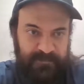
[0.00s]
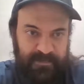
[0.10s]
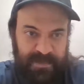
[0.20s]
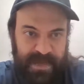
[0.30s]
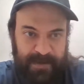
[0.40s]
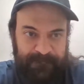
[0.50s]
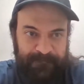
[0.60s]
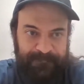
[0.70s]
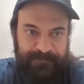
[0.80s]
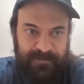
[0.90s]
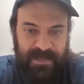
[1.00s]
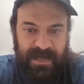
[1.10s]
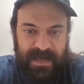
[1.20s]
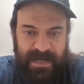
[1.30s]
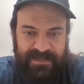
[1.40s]
yeah,
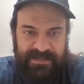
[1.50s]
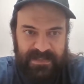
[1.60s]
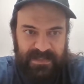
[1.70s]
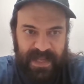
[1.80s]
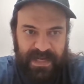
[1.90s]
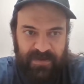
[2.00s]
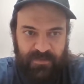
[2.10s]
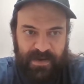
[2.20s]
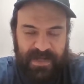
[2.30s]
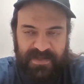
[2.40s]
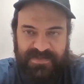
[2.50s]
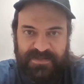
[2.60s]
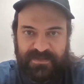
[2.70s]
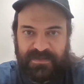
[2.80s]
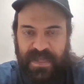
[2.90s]
I did, like everyone
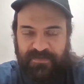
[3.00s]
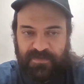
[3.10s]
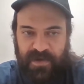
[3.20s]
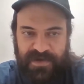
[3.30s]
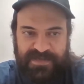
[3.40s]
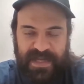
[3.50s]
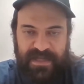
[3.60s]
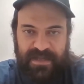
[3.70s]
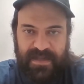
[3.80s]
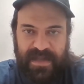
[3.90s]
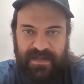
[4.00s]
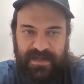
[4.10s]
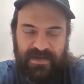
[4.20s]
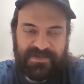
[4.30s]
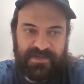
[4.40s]
else, like Florida State, and
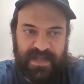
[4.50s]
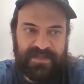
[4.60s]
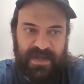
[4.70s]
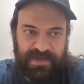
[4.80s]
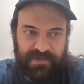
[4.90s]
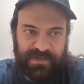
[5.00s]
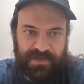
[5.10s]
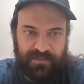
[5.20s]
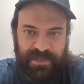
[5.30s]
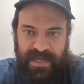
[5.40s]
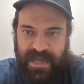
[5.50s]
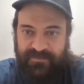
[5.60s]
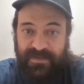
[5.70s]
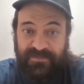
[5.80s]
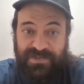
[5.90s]
I also like the under a little bit. I
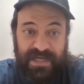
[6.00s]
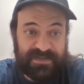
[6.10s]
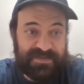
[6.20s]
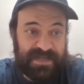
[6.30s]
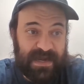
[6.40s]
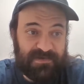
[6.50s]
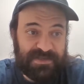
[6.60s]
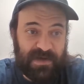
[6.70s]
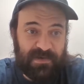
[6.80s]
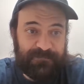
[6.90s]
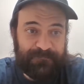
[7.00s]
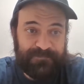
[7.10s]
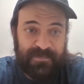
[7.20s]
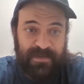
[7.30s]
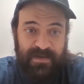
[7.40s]
haven't even checked to see how it's going.
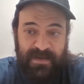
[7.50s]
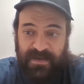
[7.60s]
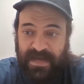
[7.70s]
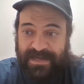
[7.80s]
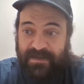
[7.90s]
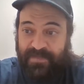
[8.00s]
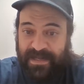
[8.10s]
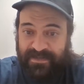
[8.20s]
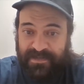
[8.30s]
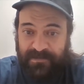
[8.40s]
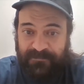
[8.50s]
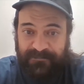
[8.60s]
I didn't bet it, though.